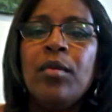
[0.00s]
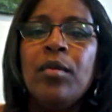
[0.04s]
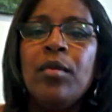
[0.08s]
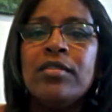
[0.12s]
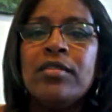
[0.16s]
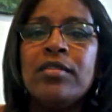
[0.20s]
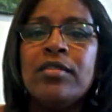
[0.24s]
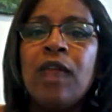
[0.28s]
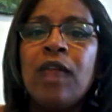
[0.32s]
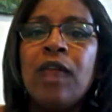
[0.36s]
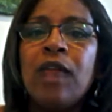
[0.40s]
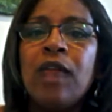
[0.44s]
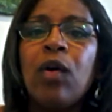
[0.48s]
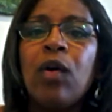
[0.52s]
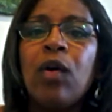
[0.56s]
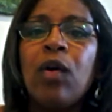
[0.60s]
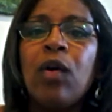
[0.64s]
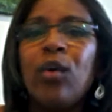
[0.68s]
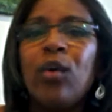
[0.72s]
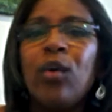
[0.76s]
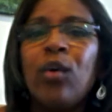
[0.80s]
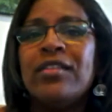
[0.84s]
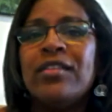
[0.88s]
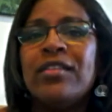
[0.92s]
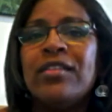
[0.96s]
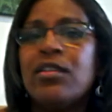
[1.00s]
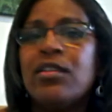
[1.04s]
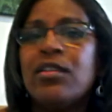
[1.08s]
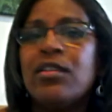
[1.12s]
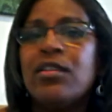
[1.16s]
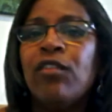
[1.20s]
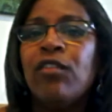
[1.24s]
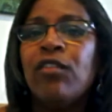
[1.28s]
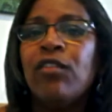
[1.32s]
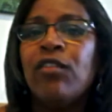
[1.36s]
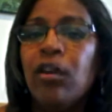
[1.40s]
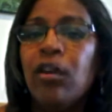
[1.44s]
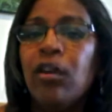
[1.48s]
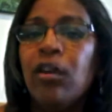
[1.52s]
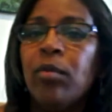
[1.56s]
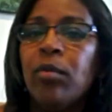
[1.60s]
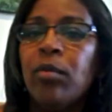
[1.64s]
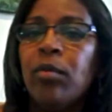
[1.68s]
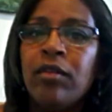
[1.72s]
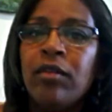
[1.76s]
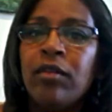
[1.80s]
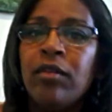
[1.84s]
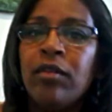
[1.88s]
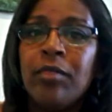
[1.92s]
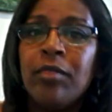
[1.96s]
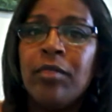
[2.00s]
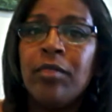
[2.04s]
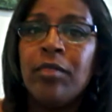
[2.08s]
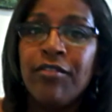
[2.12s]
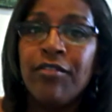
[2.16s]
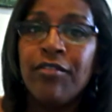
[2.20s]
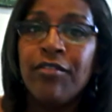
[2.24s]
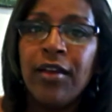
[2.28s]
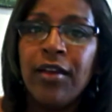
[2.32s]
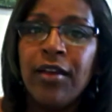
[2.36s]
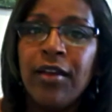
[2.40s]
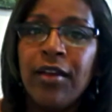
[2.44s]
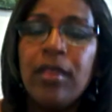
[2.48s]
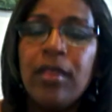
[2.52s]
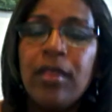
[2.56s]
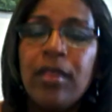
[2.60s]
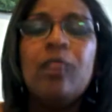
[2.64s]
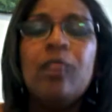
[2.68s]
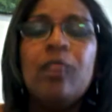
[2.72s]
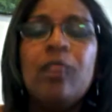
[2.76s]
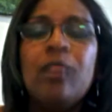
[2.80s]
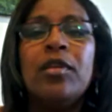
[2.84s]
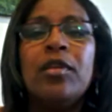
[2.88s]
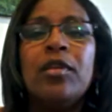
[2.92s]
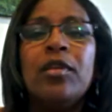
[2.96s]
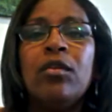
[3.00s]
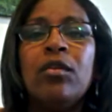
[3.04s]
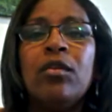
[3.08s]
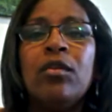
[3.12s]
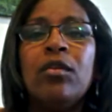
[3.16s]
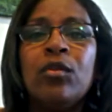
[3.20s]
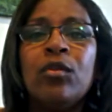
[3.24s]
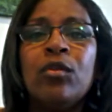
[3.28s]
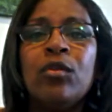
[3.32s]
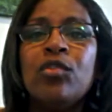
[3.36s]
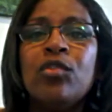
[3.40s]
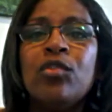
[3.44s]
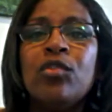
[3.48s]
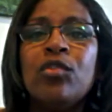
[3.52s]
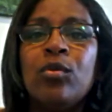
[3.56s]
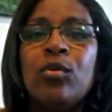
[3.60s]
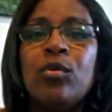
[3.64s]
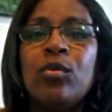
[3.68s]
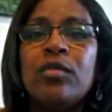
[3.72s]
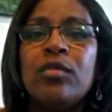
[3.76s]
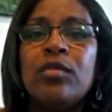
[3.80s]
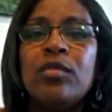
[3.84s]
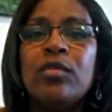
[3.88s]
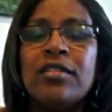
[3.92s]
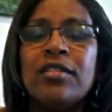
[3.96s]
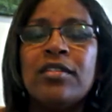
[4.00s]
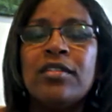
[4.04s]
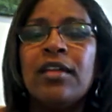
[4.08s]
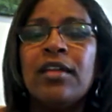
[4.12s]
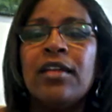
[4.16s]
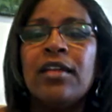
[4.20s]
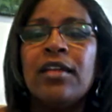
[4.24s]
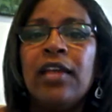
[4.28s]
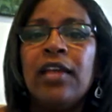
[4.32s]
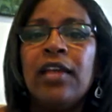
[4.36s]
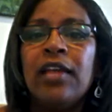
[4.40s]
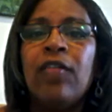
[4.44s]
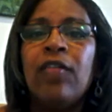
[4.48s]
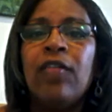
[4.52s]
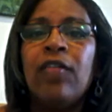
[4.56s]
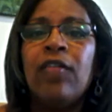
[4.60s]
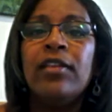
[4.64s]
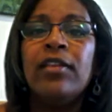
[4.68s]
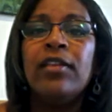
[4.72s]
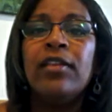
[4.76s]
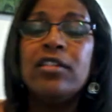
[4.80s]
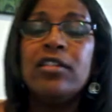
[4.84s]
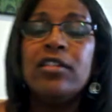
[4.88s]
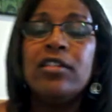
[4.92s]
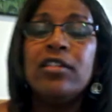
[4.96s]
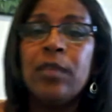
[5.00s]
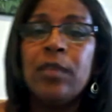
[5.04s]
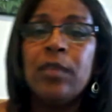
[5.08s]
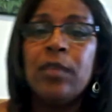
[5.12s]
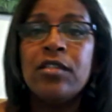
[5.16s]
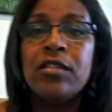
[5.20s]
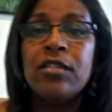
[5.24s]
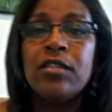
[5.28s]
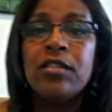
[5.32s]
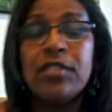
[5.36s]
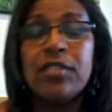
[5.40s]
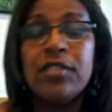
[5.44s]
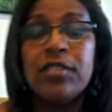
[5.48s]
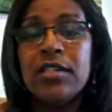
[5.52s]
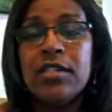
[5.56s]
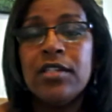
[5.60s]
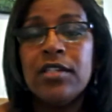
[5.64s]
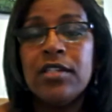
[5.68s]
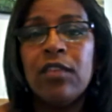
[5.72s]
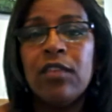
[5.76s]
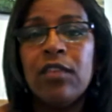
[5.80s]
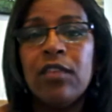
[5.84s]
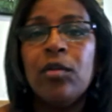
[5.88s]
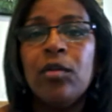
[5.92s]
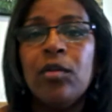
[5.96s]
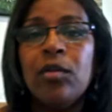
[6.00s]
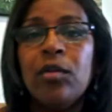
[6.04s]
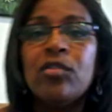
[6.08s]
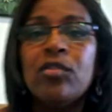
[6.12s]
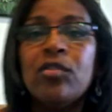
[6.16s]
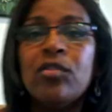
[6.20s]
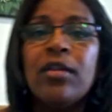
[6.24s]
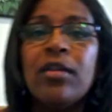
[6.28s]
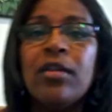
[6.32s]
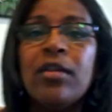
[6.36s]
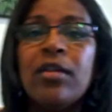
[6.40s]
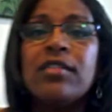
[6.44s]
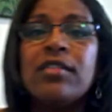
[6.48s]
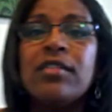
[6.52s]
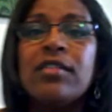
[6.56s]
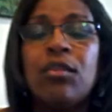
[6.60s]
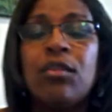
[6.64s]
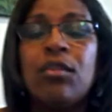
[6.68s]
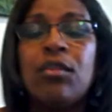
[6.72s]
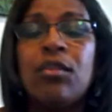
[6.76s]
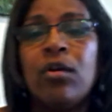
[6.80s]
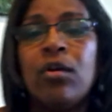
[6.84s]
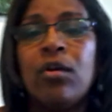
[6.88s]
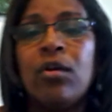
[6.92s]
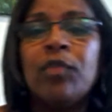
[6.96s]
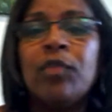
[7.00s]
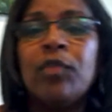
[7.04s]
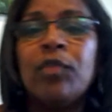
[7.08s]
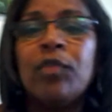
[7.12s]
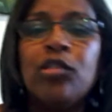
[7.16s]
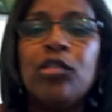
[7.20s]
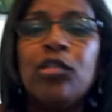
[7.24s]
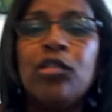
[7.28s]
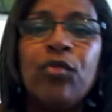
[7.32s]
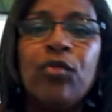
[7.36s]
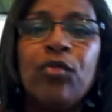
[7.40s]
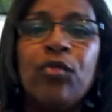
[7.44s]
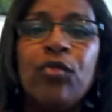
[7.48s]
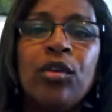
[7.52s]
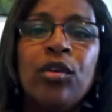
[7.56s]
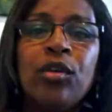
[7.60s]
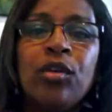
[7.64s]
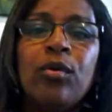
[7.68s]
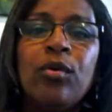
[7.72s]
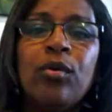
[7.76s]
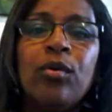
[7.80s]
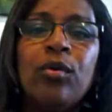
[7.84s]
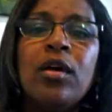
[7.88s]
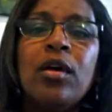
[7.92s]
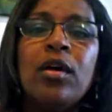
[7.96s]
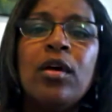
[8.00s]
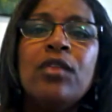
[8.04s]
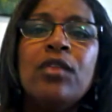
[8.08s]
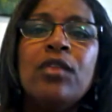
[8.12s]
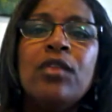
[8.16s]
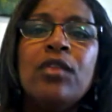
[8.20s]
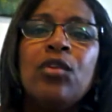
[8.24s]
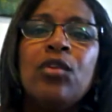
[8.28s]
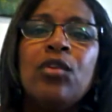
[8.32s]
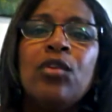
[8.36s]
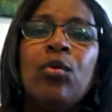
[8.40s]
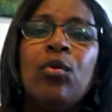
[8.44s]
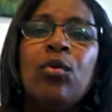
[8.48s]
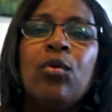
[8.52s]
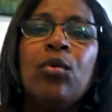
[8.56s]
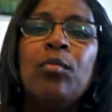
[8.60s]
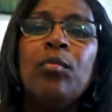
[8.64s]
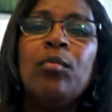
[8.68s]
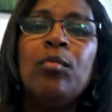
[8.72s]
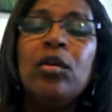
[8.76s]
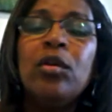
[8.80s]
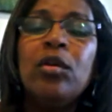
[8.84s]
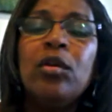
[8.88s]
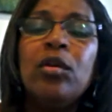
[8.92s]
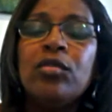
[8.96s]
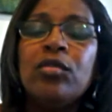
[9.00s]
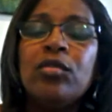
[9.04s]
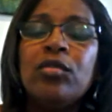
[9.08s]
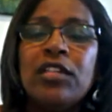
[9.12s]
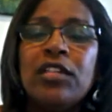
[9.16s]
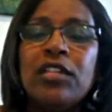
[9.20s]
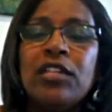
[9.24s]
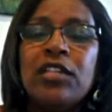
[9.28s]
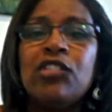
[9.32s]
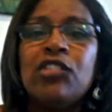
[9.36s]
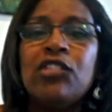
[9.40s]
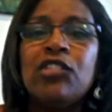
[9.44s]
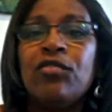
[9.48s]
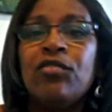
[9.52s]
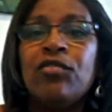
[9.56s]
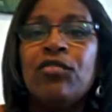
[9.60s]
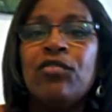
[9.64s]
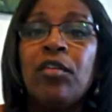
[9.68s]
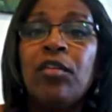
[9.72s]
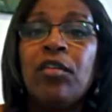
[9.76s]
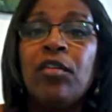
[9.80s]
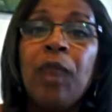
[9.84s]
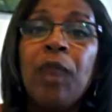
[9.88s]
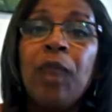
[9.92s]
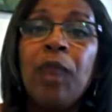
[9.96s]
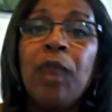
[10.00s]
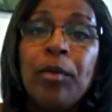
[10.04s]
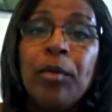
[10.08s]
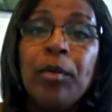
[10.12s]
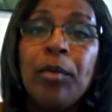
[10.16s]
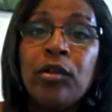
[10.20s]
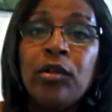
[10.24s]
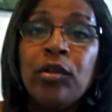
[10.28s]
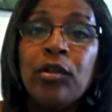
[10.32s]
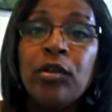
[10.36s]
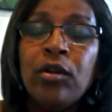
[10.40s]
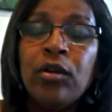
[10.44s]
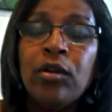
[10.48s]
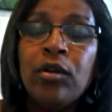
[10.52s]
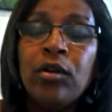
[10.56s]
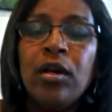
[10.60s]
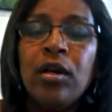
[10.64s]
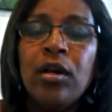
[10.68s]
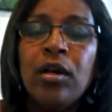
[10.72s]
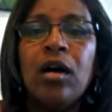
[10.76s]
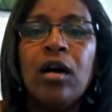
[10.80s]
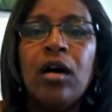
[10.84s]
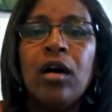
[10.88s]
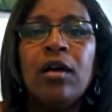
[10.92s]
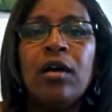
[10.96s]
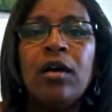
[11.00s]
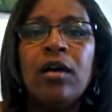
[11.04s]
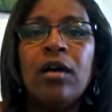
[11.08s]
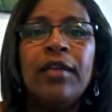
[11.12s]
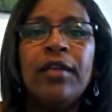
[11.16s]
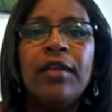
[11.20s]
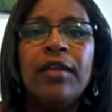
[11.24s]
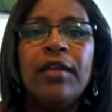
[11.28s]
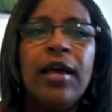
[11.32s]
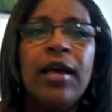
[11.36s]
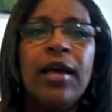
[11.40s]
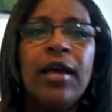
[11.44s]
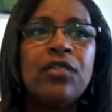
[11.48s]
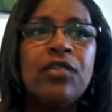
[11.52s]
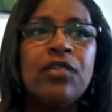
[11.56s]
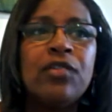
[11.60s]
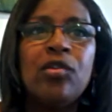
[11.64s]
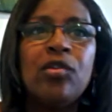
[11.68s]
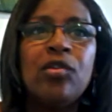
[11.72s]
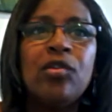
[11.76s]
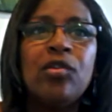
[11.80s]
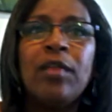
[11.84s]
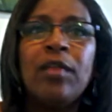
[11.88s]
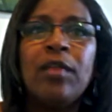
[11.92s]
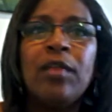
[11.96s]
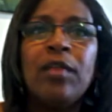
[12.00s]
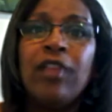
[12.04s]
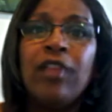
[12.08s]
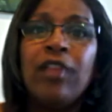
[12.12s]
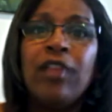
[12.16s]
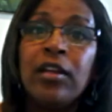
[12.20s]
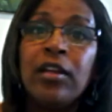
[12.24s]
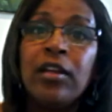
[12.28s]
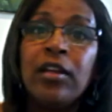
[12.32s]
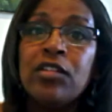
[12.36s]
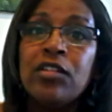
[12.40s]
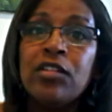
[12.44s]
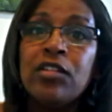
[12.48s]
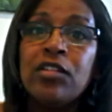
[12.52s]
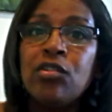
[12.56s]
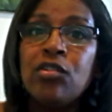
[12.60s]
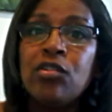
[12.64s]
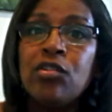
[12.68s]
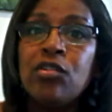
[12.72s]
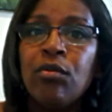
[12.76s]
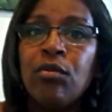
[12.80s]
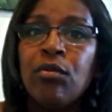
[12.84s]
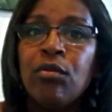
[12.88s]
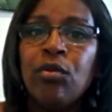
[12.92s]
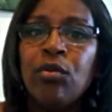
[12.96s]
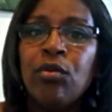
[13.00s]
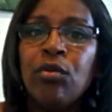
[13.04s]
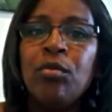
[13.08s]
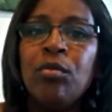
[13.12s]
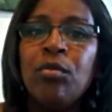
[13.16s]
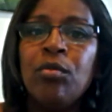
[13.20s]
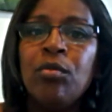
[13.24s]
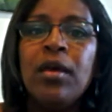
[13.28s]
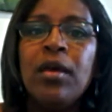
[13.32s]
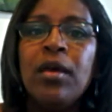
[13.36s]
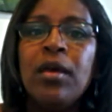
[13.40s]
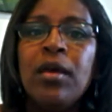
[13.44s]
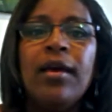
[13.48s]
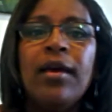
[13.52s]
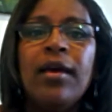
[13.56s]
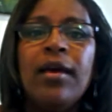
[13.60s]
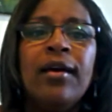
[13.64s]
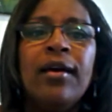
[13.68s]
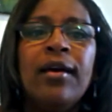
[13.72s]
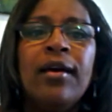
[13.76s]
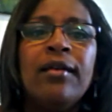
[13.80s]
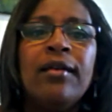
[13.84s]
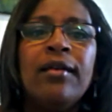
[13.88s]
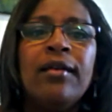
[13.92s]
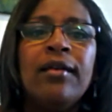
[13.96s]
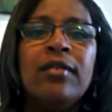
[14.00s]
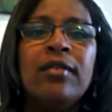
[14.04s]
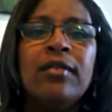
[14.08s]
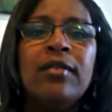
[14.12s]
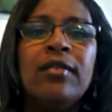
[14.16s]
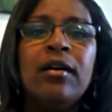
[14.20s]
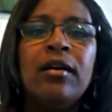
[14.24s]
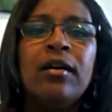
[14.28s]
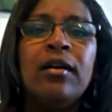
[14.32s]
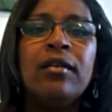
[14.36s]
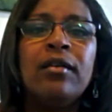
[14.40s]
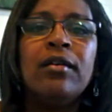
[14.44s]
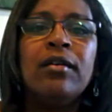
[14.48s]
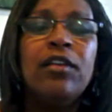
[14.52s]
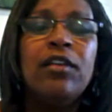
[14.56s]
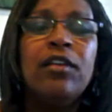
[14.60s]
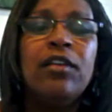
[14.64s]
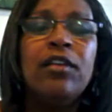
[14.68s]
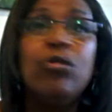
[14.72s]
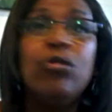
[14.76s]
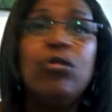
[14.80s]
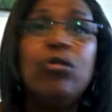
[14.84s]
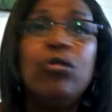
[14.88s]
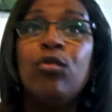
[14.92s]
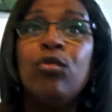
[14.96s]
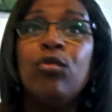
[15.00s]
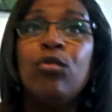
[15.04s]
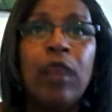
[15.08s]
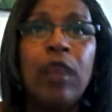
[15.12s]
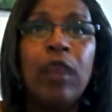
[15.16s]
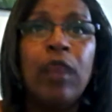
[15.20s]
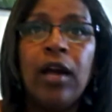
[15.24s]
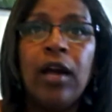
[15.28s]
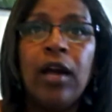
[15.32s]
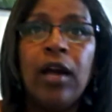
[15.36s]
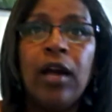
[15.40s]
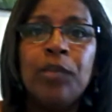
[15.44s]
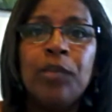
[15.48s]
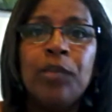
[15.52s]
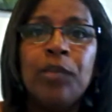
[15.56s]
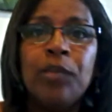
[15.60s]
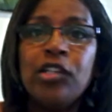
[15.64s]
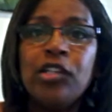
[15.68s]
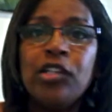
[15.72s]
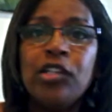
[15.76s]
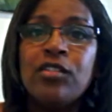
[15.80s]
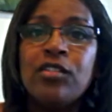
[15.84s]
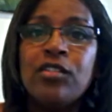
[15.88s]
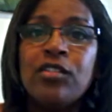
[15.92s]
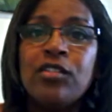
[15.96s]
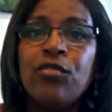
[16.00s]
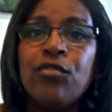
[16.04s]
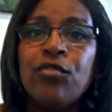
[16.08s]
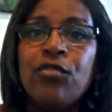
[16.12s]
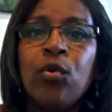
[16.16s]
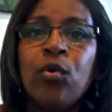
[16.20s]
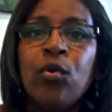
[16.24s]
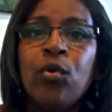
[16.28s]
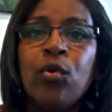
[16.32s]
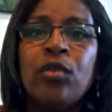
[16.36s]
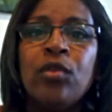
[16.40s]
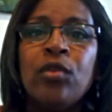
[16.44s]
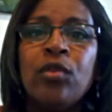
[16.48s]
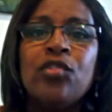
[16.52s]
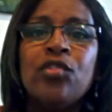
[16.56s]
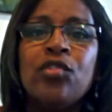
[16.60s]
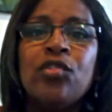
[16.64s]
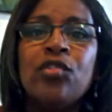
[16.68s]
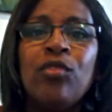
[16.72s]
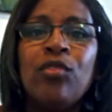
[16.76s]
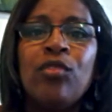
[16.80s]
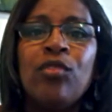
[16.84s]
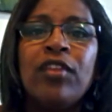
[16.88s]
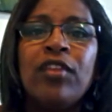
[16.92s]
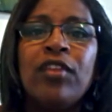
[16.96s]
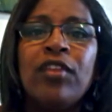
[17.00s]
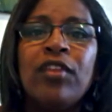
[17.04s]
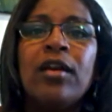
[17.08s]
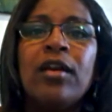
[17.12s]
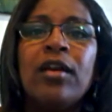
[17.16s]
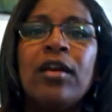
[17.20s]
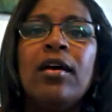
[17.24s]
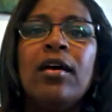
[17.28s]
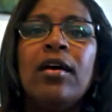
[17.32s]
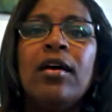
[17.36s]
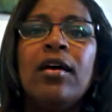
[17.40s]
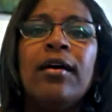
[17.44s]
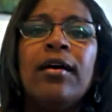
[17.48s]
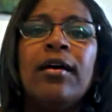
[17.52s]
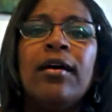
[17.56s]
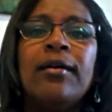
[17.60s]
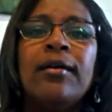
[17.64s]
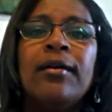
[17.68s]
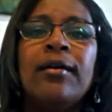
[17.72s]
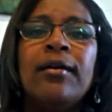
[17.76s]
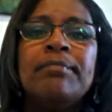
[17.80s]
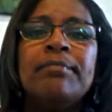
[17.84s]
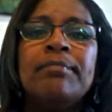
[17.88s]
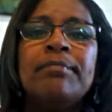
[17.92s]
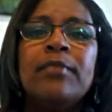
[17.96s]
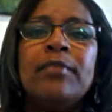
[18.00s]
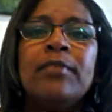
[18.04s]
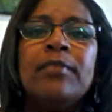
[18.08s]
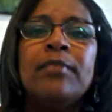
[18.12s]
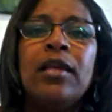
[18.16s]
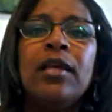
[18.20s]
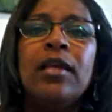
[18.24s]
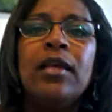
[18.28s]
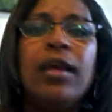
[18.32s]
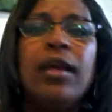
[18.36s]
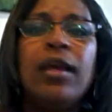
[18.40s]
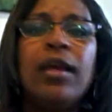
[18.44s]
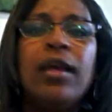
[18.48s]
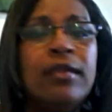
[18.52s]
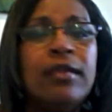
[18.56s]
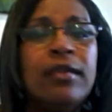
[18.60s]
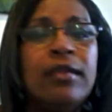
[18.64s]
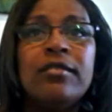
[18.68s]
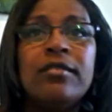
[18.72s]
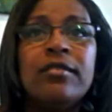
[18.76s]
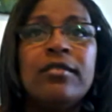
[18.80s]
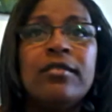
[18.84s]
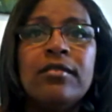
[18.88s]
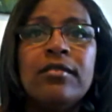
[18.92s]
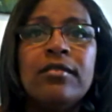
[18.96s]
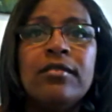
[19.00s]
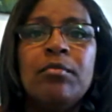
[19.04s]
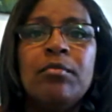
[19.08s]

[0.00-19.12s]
It's not quite the self-help of a buffet, but it also does not carry the expense of a sit-down meal. So that's a third option for you. So meal stations are very popular. They add a certain amount of elegance to the room and give you great options for serving. And